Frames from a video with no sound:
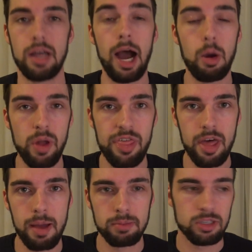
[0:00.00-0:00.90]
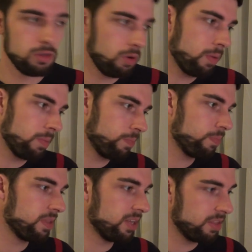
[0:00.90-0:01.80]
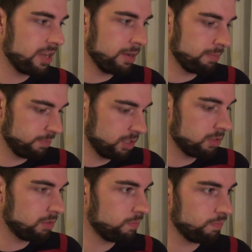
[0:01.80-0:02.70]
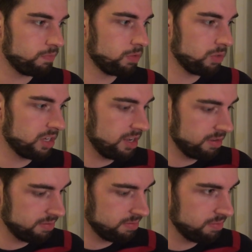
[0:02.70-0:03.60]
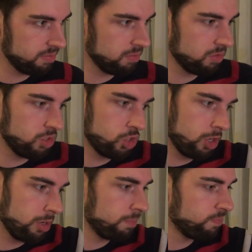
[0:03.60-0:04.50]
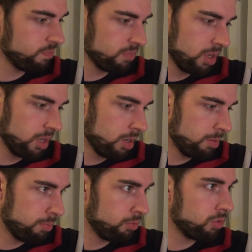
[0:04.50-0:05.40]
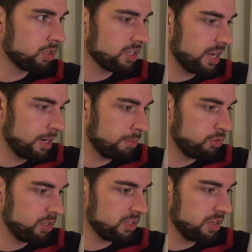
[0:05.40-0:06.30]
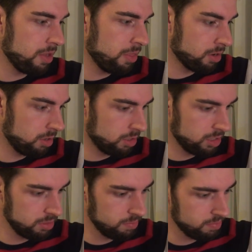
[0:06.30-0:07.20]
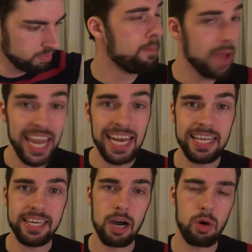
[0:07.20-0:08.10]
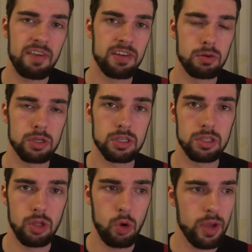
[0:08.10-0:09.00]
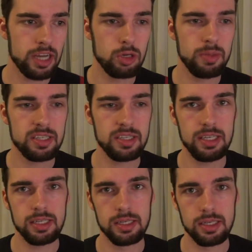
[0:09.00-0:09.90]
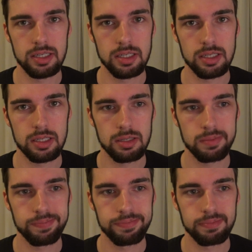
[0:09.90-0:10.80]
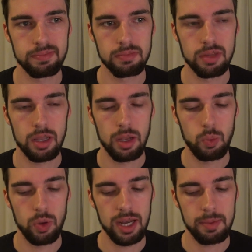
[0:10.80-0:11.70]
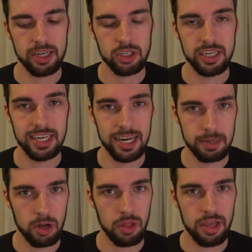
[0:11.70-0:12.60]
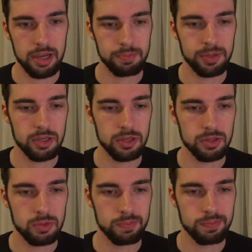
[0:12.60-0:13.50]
are with them so that they, won't have to join poor Tyler Breeze here in the corner. Bayley, however, was nowhere to be seen, and well, I'm actually glad about that, because